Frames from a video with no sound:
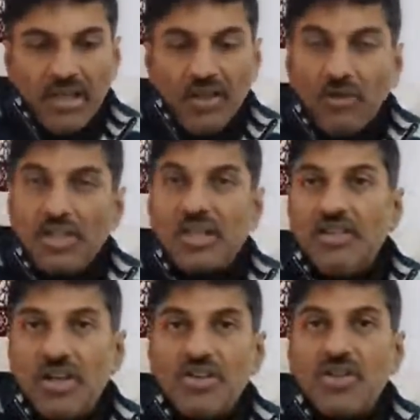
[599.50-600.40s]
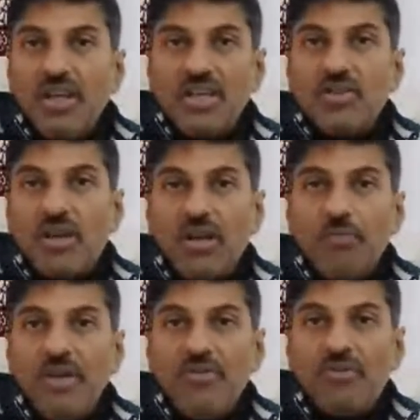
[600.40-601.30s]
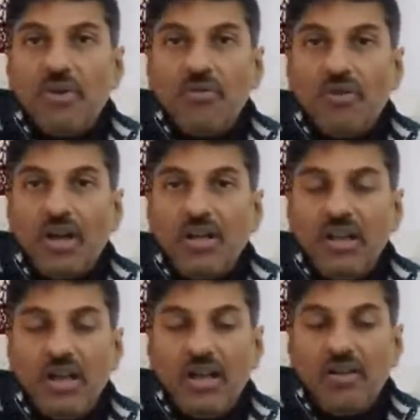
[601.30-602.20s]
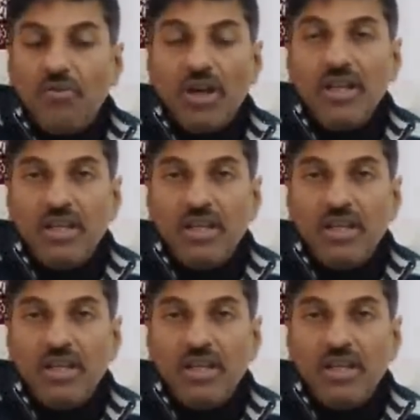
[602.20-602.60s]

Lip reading: Now this conjunction is gonna be for 1